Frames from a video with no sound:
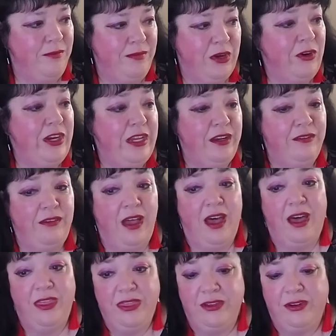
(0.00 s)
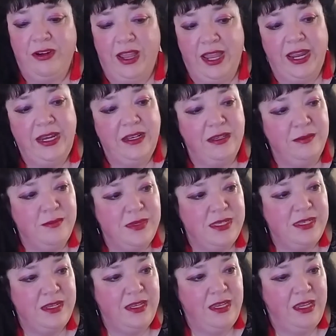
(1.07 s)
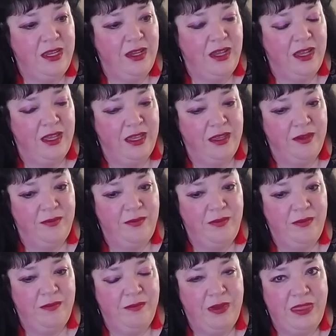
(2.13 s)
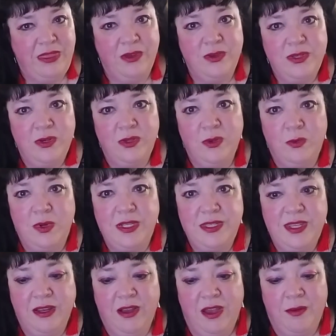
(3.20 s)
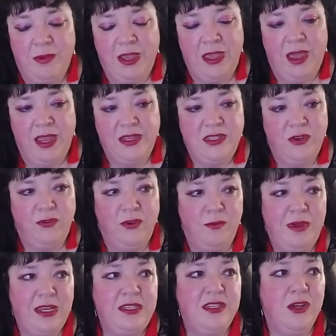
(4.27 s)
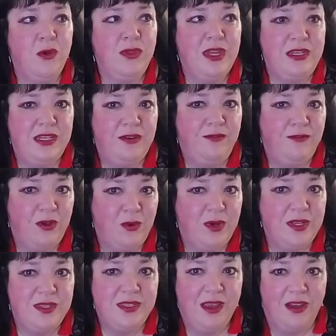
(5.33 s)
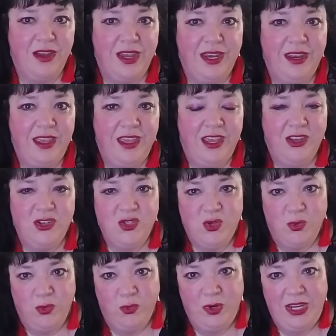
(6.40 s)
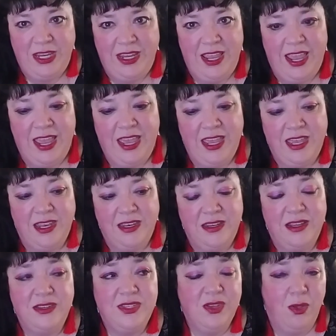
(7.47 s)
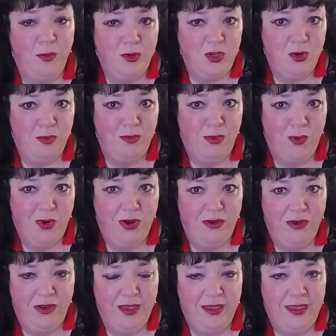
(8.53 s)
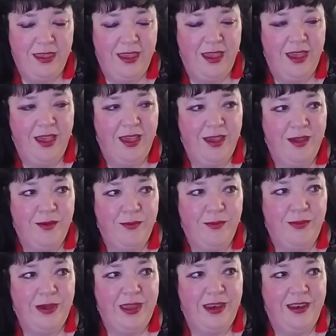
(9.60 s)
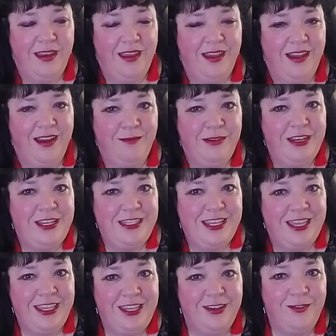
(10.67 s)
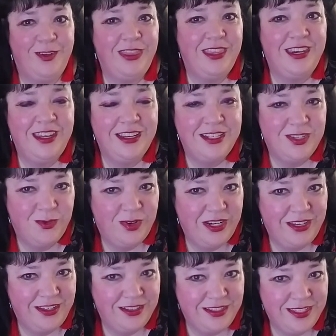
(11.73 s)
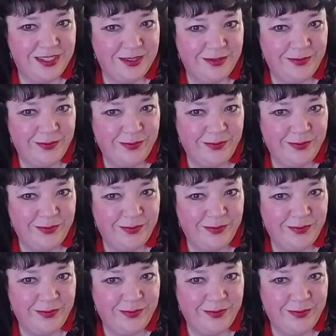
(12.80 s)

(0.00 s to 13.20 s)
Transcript: a myriad of other items, um, but those are the ones that caught my eye. So for Mexico, they did focus on jewelry and sculpture more, but I'm going to tell you what the next one is.